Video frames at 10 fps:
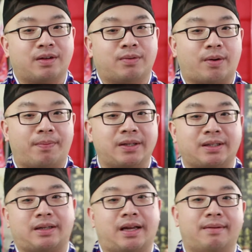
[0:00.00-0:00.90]
Well,
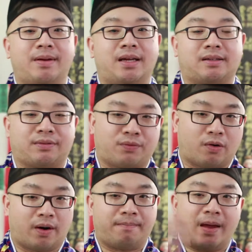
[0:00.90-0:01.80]
basically it means
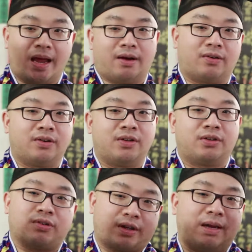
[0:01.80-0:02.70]
for a male
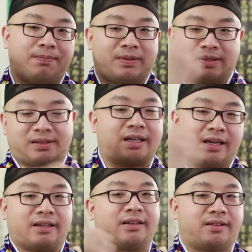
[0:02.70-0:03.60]
to keep
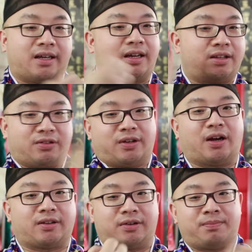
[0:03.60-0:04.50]
sticking the dick into the
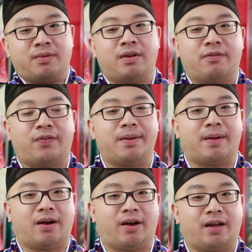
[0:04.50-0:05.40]
other
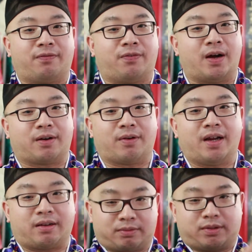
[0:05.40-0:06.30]
female and fuck,
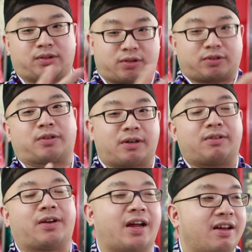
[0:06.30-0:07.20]
right?
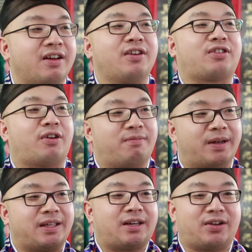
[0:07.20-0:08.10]
Okay? So
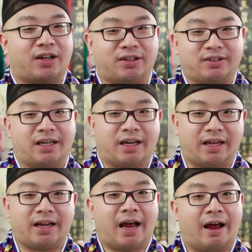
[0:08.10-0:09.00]
basically you understand,
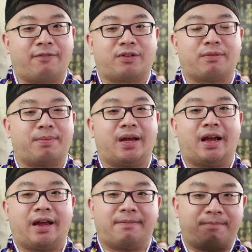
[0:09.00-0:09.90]
it have to be
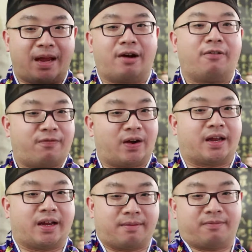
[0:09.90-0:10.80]
a male
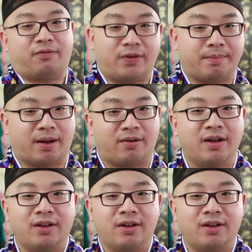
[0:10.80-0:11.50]
fucking a female.